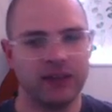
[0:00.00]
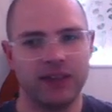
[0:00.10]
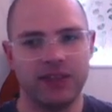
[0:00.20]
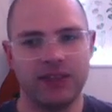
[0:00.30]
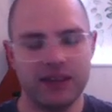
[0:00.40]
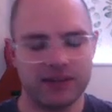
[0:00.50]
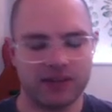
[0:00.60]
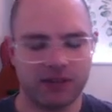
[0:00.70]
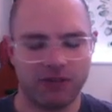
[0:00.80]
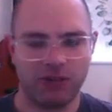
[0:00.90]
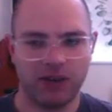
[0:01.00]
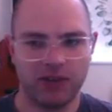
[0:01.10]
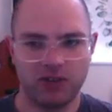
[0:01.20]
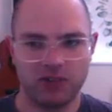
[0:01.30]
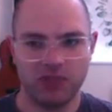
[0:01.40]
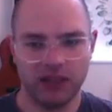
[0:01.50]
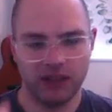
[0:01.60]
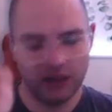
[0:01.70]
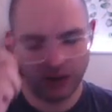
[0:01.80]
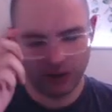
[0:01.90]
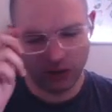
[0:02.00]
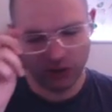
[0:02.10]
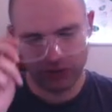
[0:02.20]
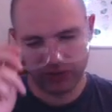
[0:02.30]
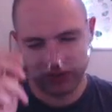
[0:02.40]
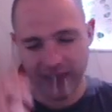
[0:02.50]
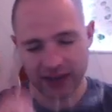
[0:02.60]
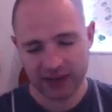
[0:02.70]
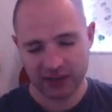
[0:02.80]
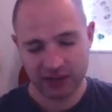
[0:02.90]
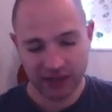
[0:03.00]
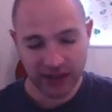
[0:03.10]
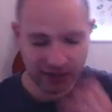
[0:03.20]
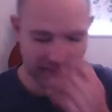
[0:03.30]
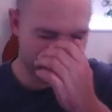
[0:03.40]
This reminds me of the Exodus event,